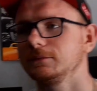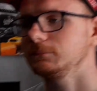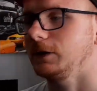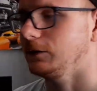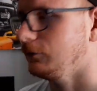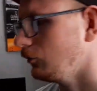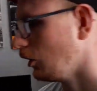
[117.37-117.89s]
My
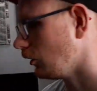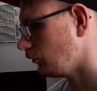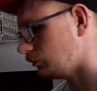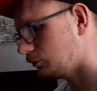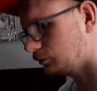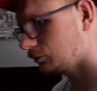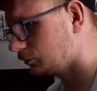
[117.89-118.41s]
God.
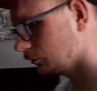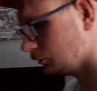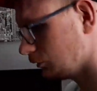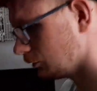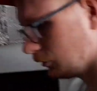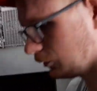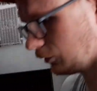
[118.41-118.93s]

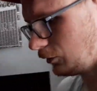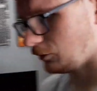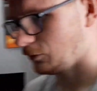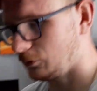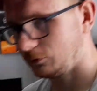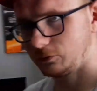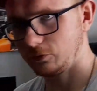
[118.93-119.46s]

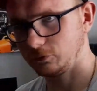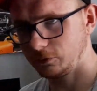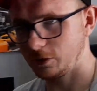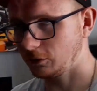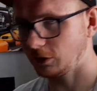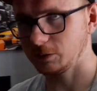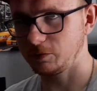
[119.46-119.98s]
The
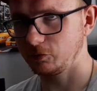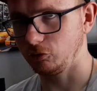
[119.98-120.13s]
economy is